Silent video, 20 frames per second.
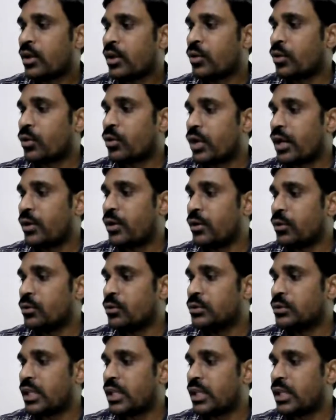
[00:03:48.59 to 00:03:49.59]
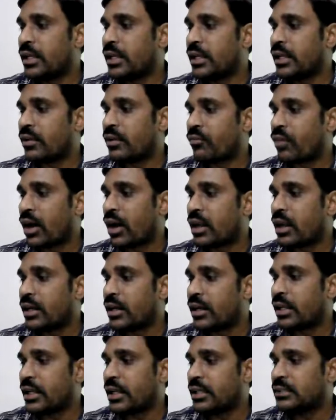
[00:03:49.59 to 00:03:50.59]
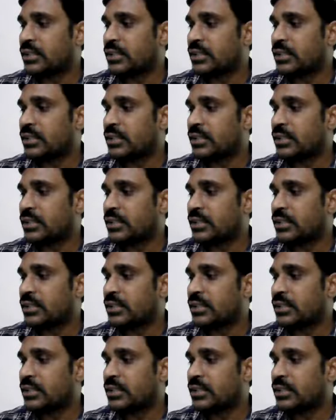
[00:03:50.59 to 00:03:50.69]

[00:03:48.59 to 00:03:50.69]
To reduce inequality is